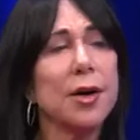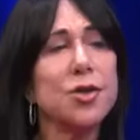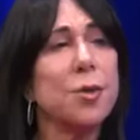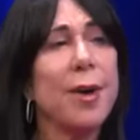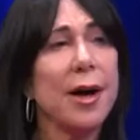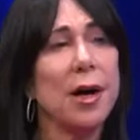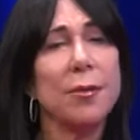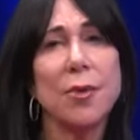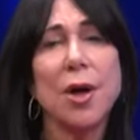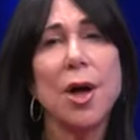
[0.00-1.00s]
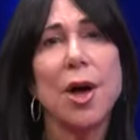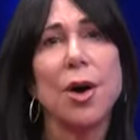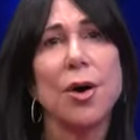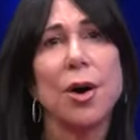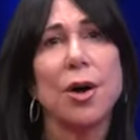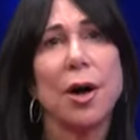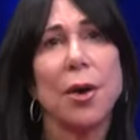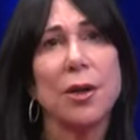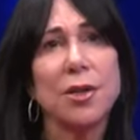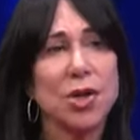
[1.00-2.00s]
Could you back up? Mm-hmm.
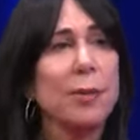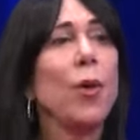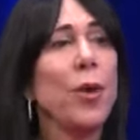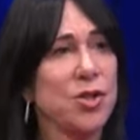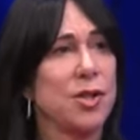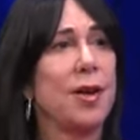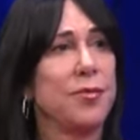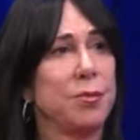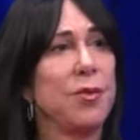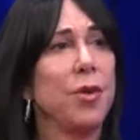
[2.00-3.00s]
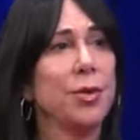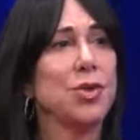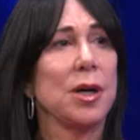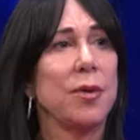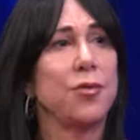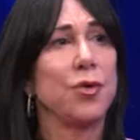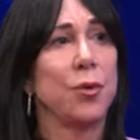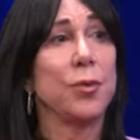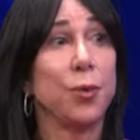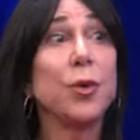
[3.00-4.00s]
Let's talk about wage theft before we talk about...
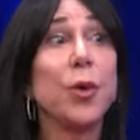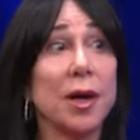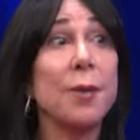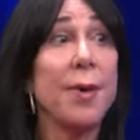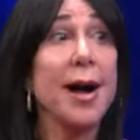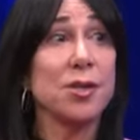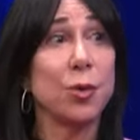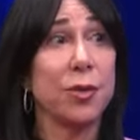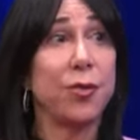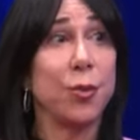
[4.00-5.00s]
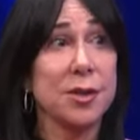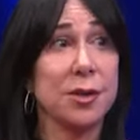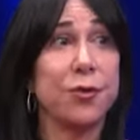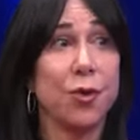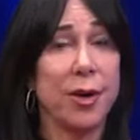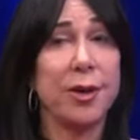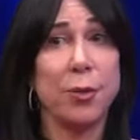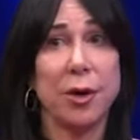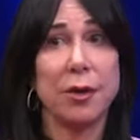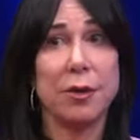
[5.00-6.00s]
We will come back to what's in
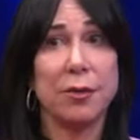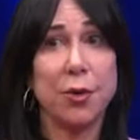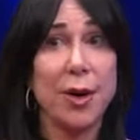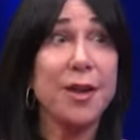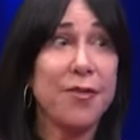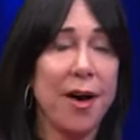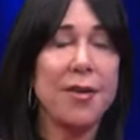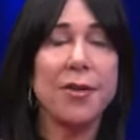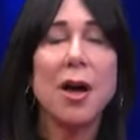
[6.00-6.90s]
481, 485.